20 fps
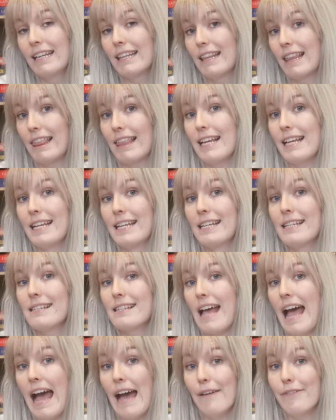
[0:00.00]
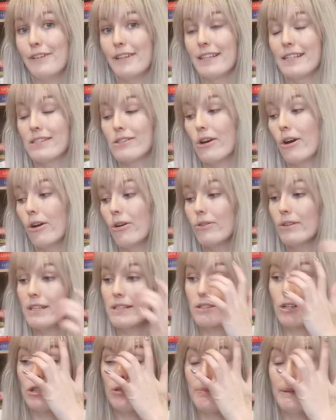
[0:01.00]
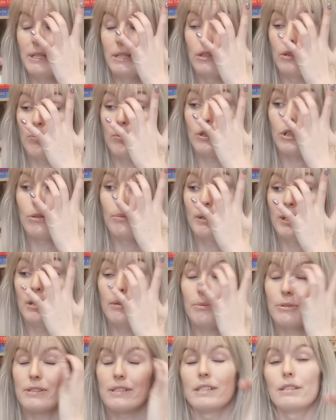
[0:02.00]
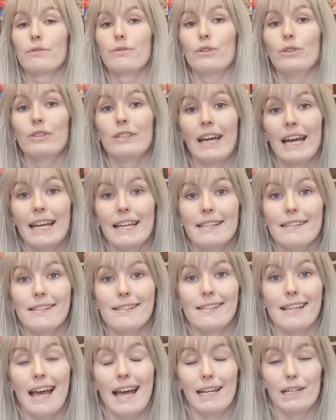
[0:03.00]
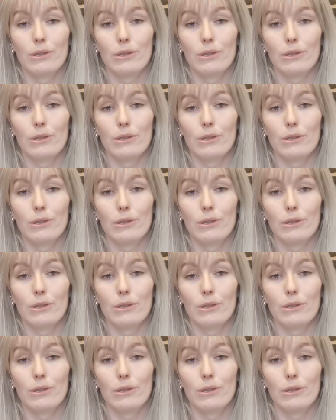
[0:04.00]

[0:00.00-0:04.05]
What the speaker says: the thing is, after this haul, there's going to be another one coming up because in a few days is the